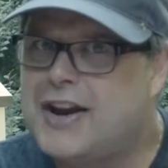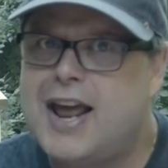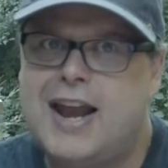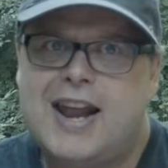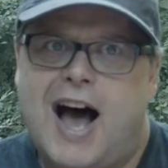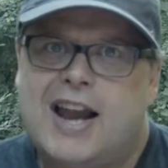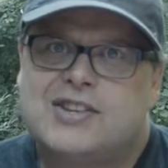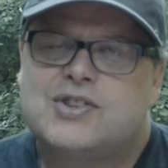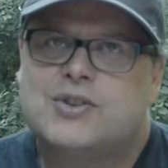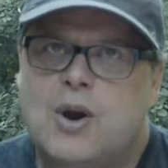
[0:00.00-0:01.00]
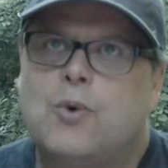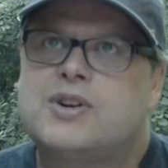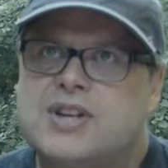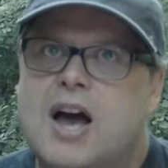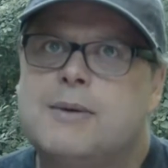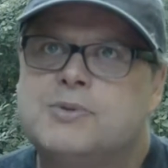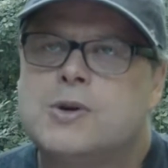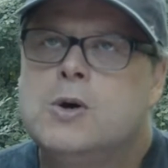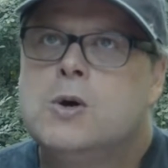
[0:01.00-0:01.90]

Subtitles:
And honestly, there were times